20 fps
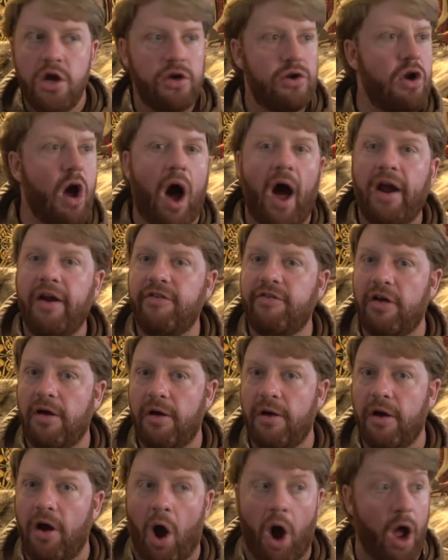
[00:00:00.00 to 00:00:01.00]
not as
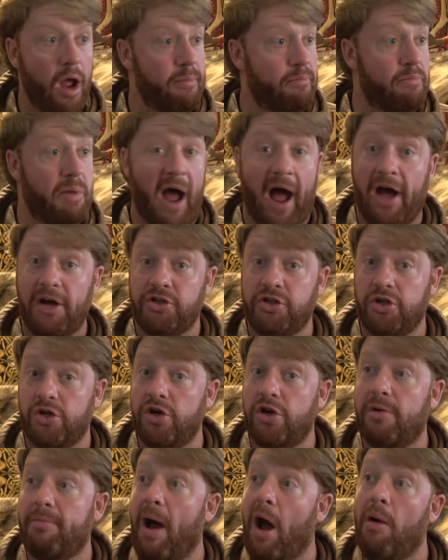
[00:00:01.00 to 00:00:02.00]
a I'm
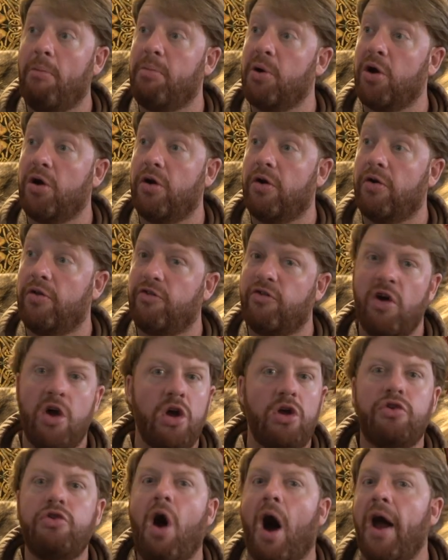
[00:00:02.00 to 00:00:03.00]
passionate about birds,
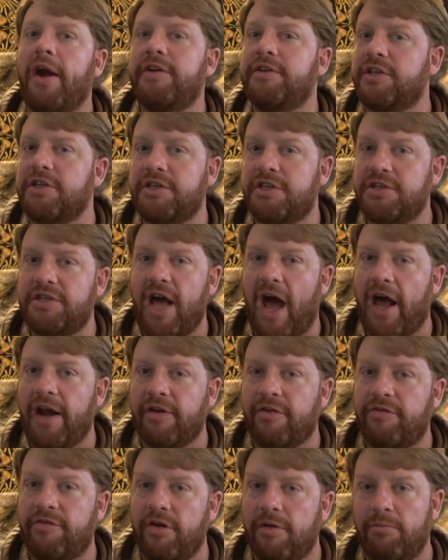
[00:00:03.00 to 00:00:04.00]
not as a
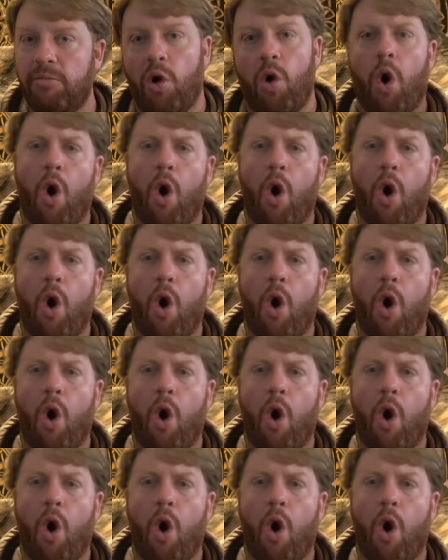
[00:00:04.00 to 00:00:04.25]
status symbol.